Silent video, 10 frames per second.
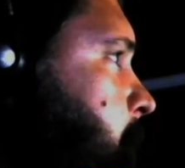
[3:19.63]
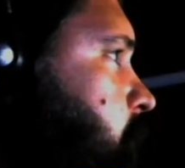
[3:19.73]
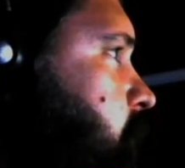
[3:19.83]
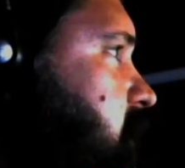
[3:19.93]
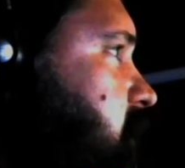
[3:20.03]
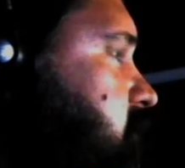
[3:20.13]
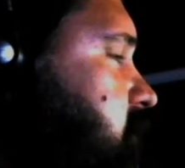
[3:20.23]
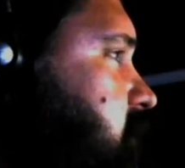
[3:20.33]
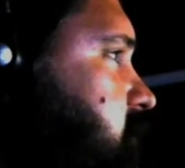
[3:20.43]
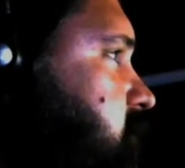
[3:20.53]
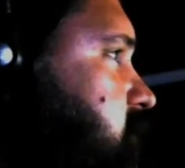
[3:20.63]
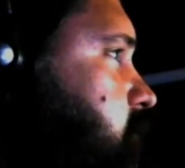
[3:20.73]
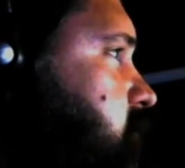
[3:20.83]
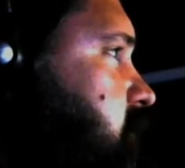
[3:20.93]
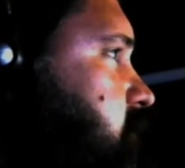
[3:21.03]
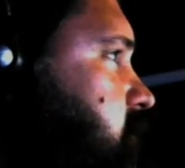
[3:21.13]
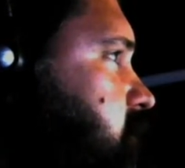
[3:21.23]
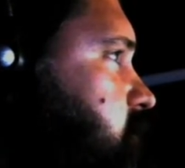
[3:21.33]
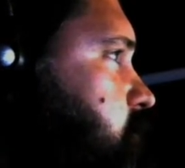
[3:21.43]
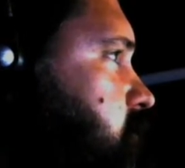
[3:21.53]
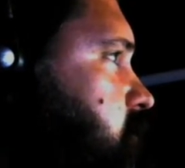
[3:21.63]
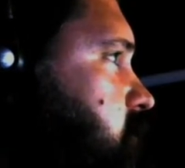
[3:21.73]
Beginning today, System 76 will start